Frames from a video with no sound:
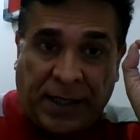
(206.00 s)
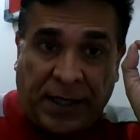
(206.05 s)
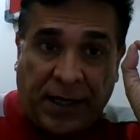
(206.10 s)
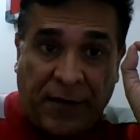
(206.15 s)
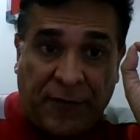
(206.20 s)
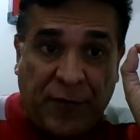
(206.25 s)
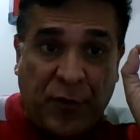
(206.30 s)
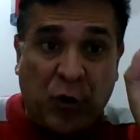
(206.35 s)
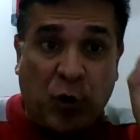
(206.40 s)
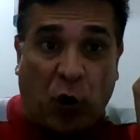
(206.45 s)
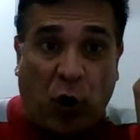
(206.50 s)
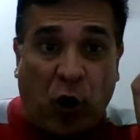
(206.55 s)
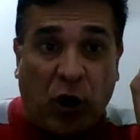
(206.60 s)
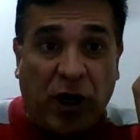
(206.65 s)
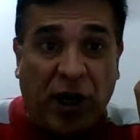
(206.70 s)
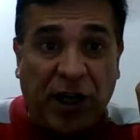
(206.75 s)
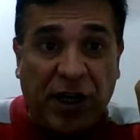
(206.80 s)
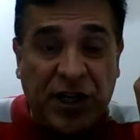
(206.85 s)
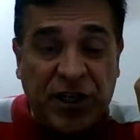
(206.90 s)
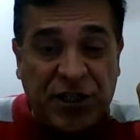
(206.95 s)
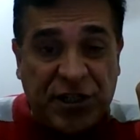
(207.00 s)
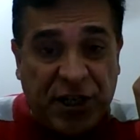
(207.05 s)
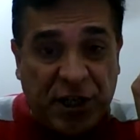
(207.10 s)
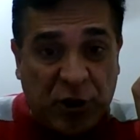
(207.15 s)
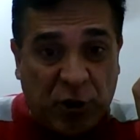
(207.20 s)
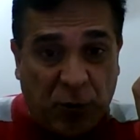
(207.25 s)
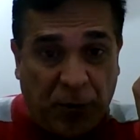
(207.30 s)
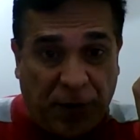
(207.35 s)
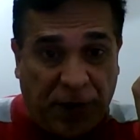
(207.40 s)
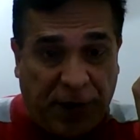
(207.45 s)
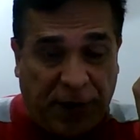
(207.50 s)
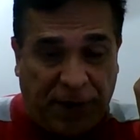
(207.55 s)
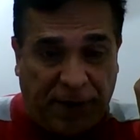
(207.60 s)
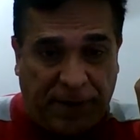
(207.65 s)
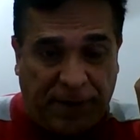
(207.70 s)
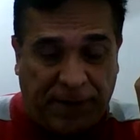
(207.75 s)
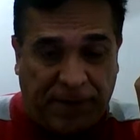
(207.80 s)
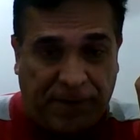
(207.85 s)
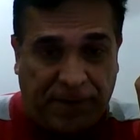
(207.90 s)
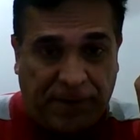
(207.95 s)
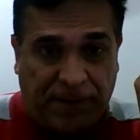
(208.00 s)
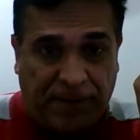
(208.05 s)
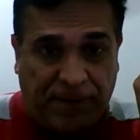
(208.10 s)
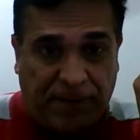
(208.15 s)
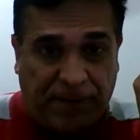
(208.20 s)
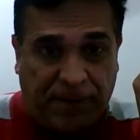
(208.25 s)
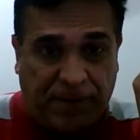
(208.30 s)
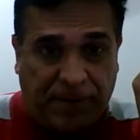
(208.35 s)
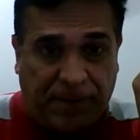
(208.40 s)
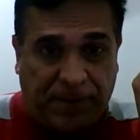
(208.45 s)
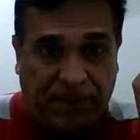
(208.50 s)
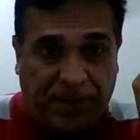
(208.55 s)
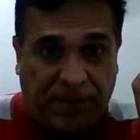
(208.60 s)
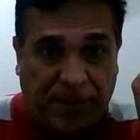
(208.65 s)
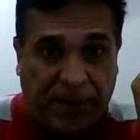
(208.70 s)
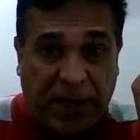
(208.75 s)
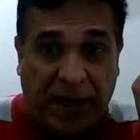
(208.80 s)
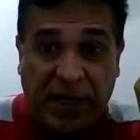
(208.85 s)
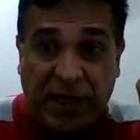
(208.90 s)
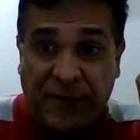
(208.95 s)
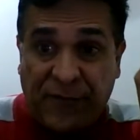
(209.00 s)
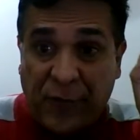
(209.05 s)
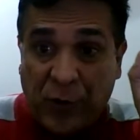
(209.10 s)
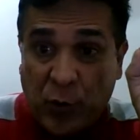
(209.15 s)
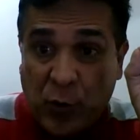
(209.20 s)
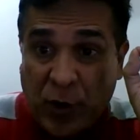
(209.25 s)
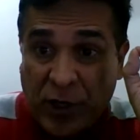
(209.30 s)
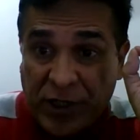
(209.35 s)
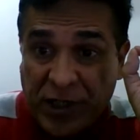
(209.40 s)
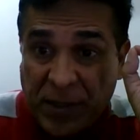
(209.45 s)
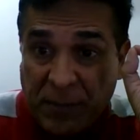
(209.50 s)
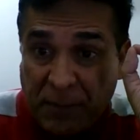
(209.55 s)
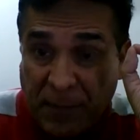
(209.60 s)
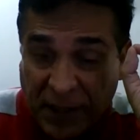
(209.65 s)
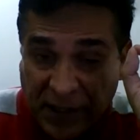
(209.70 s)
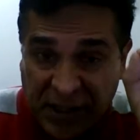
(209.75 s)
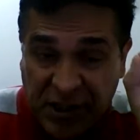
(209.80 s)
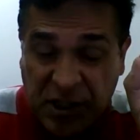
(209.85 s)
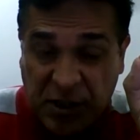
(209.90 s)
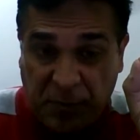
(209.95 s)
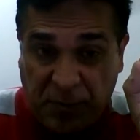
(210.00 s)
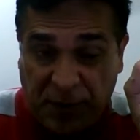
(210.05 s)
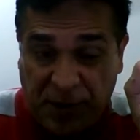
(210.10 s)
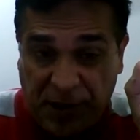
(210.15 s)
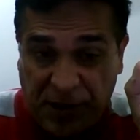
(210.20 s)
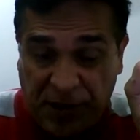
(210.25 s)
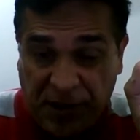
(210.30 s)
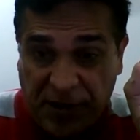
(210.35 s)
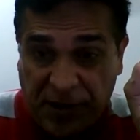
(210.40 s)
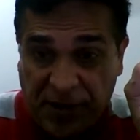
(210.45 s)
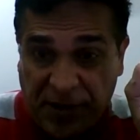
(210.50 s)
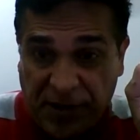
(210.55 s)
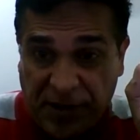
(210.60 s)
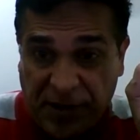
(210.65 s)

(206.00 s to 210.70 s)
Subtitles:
If you all are listening to me, and if you are the participant,